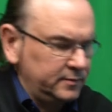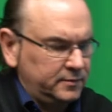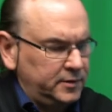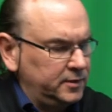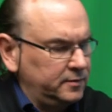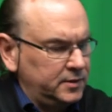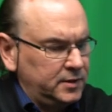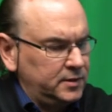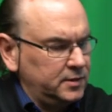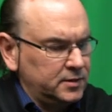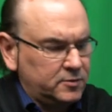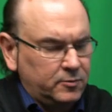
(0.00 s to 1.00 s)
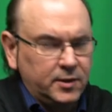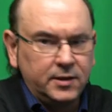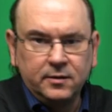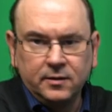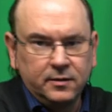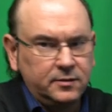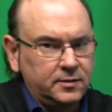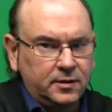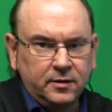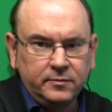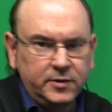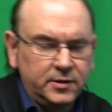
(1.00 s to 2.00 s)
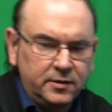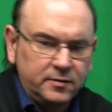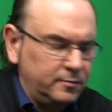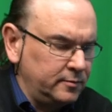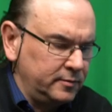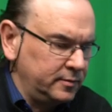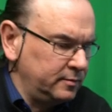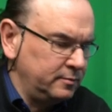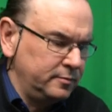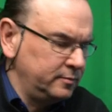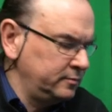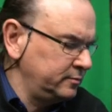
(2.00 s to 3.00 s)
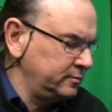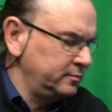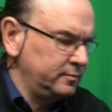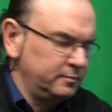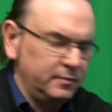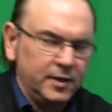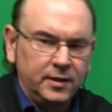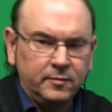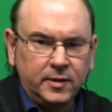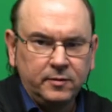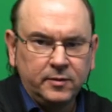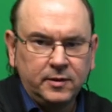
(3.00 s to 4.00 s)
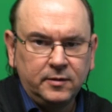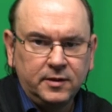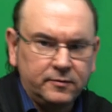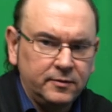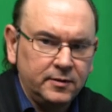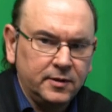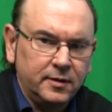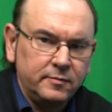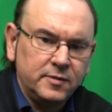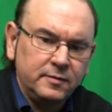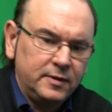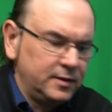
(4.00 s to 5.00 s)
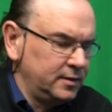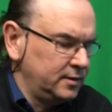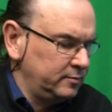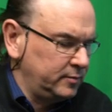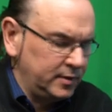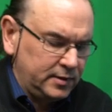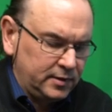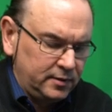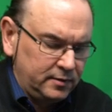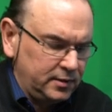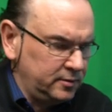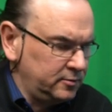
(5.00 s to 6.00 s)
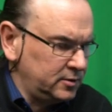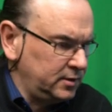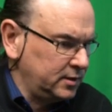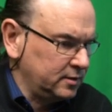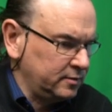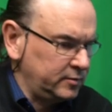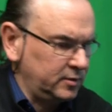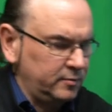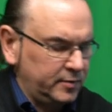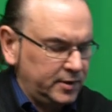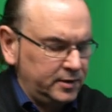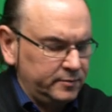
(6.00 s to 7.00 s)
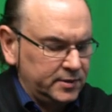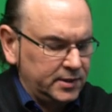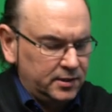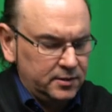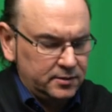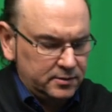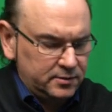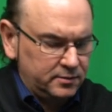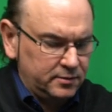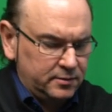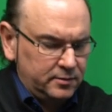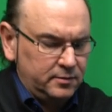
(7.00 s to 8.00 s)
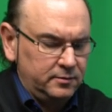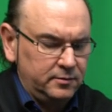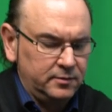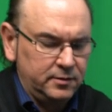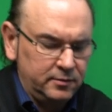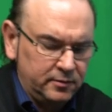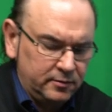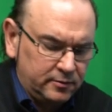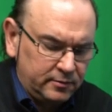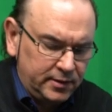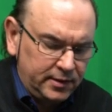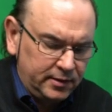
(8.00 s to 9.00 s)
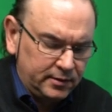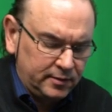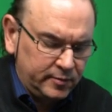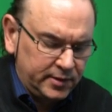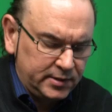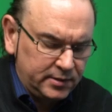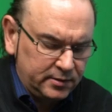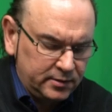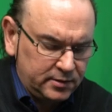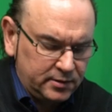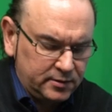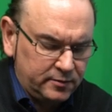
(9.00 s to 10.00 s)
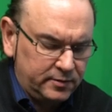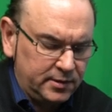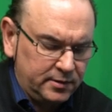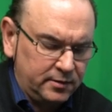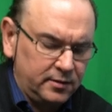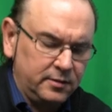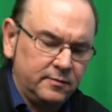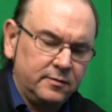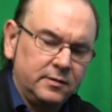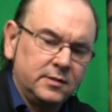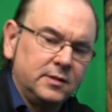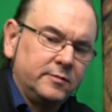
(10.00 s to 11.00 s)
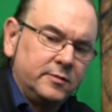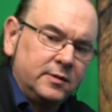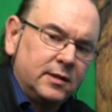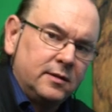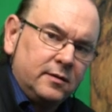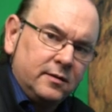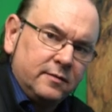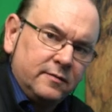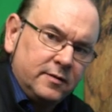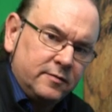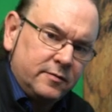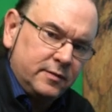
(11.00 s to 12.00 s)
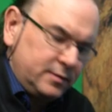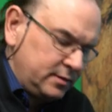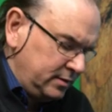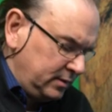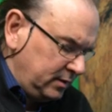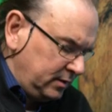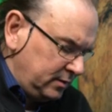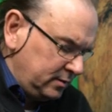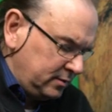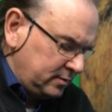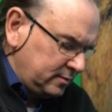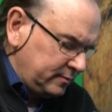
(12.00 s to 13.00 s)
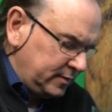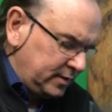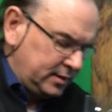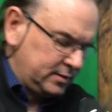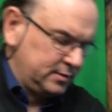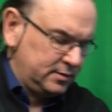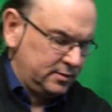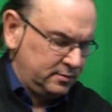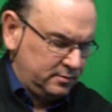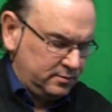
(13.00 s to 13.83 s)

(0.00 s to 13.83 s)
You know, this one and other types, there's many different types. But they usually come, you can buy them as a kit, so you can already get the basic accessories. Like here, for example, you can get a lot of different heads.